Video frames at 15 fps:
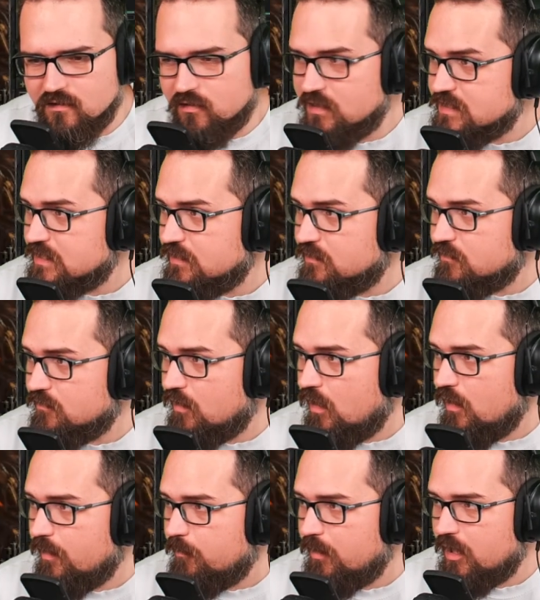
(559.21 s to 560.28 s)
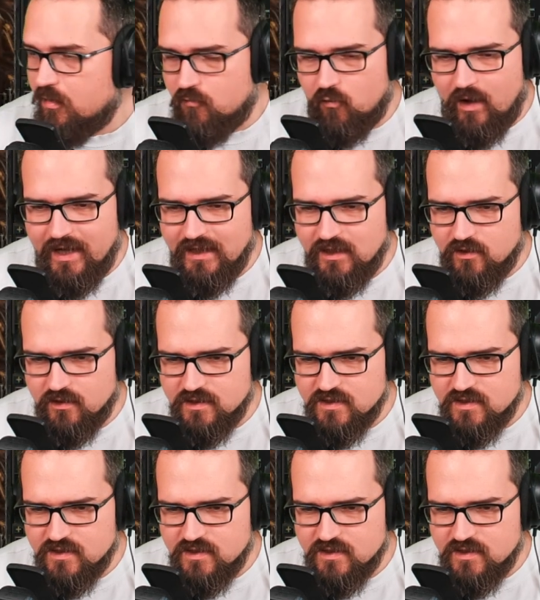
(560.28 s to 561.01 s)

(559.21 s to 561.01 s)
You can see it on the bottom right here in a